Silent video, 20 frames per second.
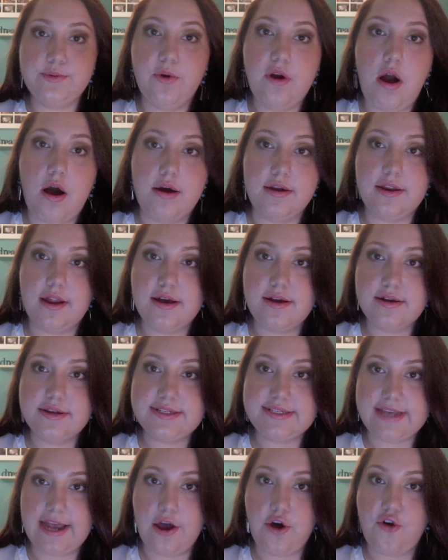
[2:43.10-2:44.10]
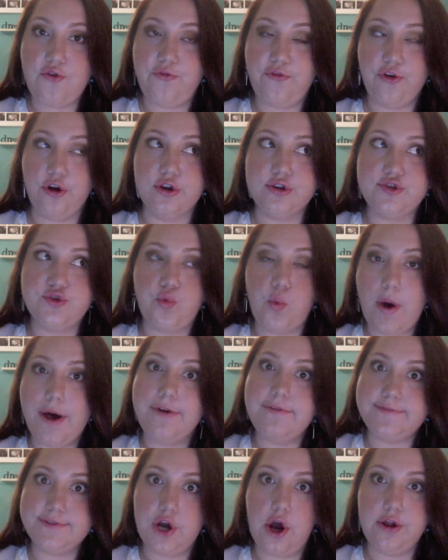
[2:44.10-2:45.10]
were on sale for
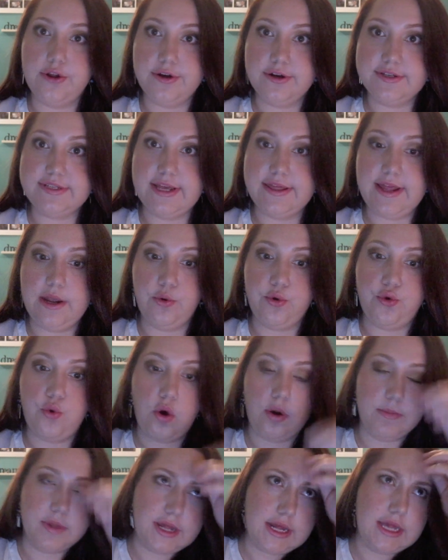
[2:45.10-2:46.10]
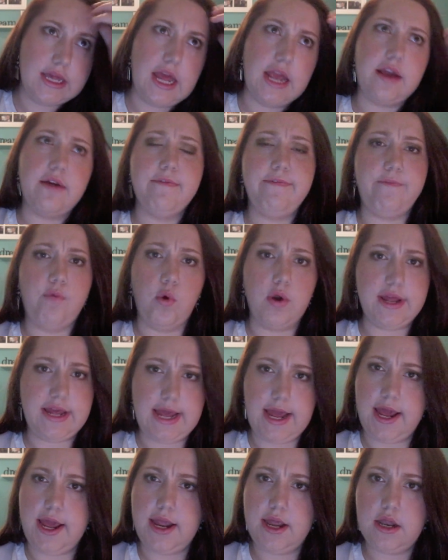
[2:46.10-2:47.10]
$12, and they were normally like
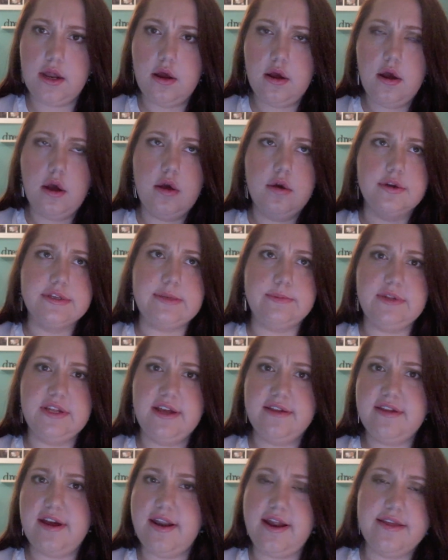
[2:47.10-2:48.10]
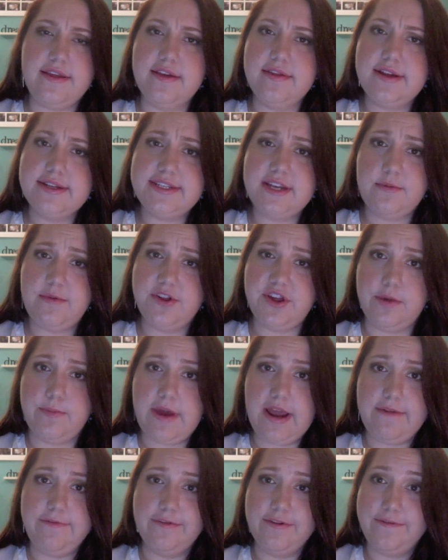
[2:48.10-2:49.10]
$48, something like that. I think that's how much I
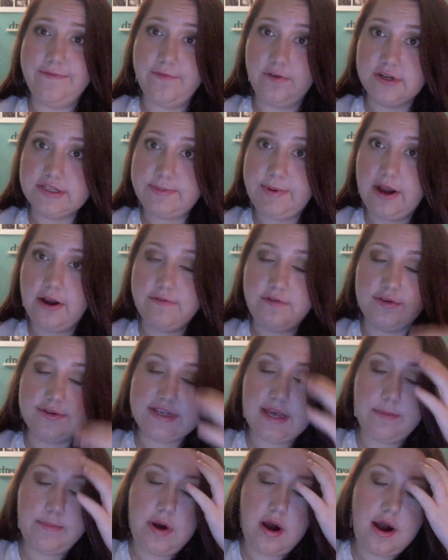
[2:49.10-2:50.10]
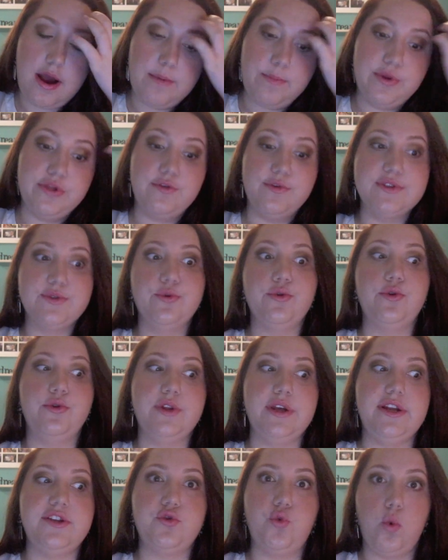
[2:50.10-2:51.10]
paid for the first pair of those I bought, but those were
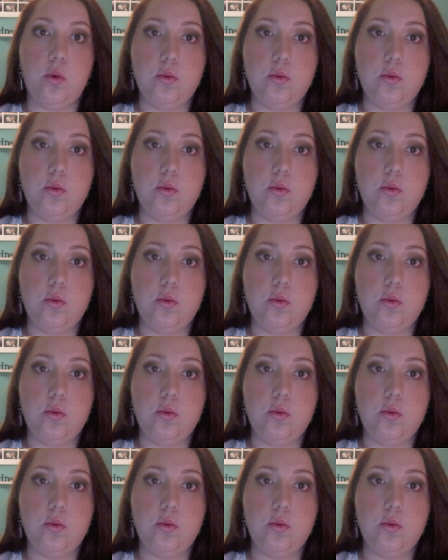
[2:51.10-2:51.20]
only